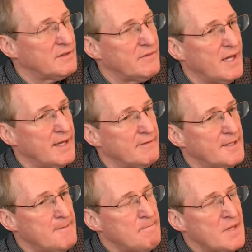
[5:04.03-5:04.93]
of life.
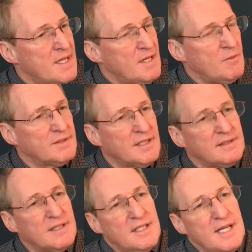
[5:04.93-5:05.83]
It
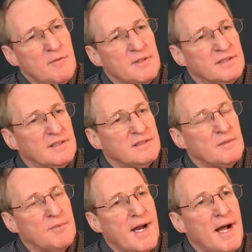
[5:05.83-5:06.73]
says that he resists
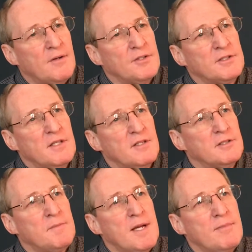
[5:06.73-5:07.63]
the proud.
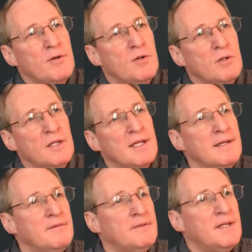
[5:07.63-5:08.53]
There's people who
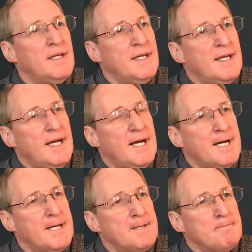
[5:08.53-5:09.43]
live
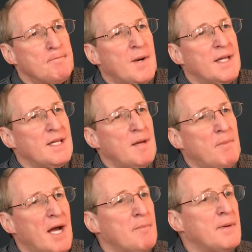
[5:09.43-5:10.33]

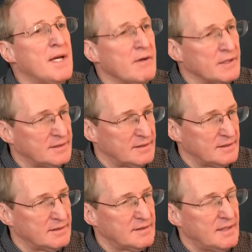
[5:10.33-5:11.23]
by
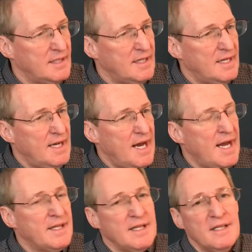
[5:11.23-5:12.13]
appearances,
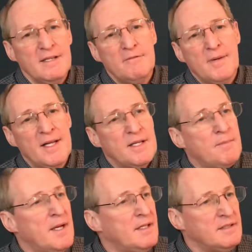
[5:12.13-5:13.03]
and they live by the
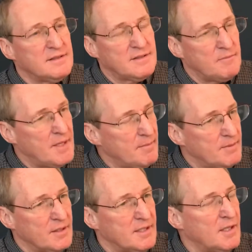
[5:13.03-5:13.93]
opinions of
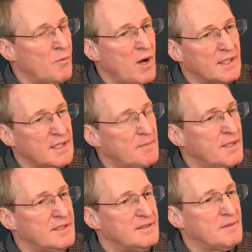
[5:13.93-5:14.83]
people, and they want the
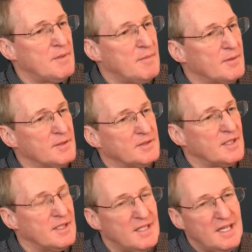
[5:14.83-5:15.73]
opinions of people. There's
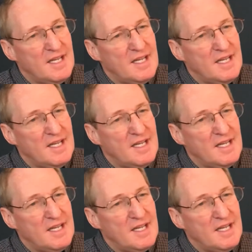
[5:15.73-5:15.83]
a